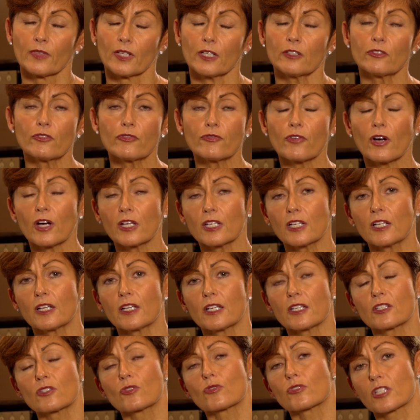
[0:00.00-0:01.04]
And finally,
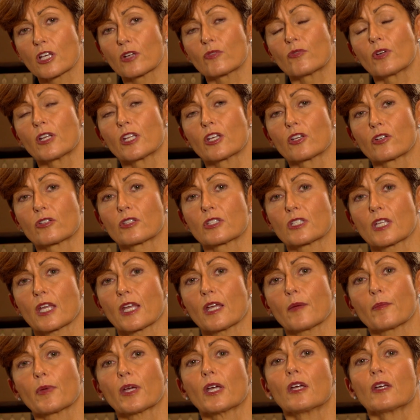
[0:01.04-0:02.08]
it's also a really good
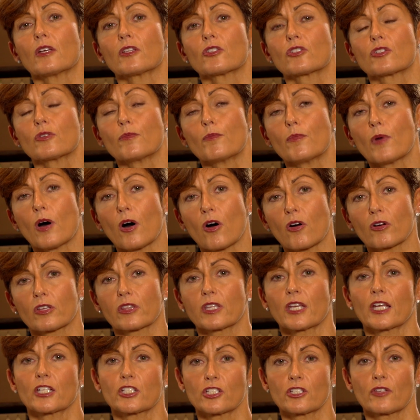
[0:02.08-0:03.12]
tip to mark
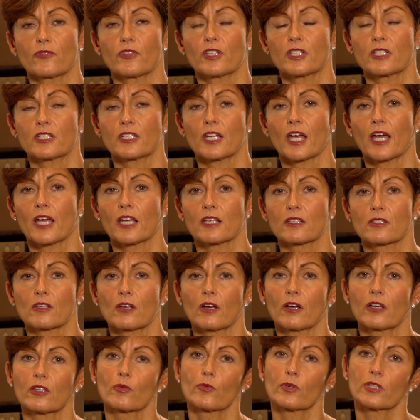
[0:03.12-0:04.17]
the edges of the stairs
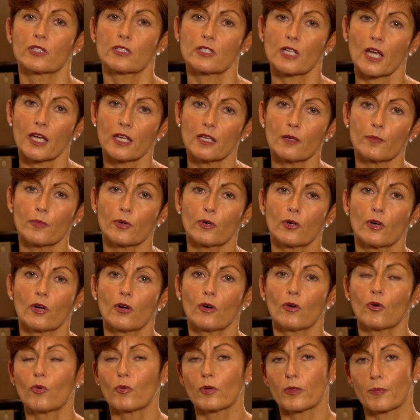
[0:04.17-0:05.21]
either with tape
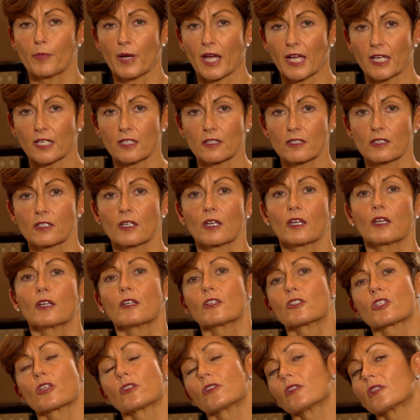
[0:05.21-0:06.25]
or with paint
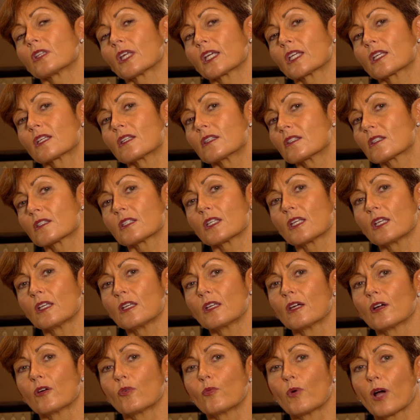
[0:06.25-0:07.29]
so that they can see
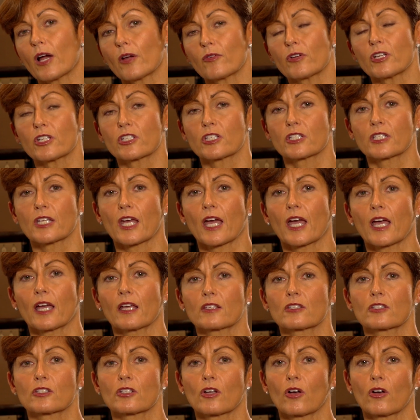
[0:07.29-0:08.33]
where each stair
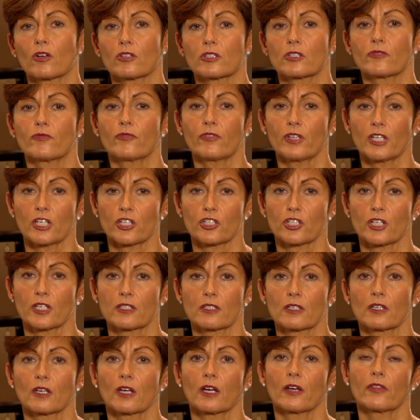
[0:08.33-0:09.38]
starts and
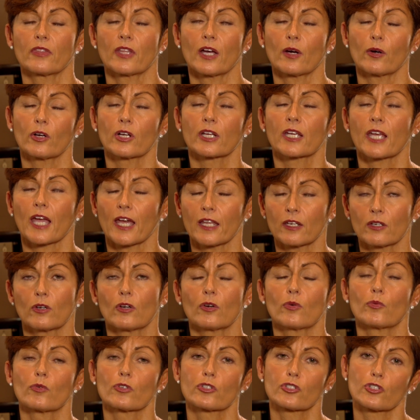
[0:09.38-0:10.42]
finishes, and that again
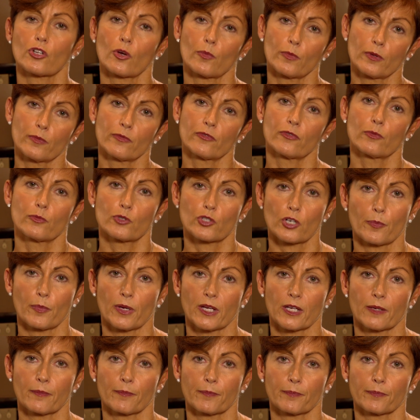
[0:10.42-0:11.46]
will stop them from
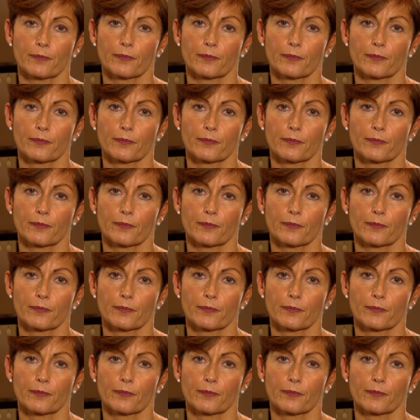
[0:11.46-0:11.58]
tripping.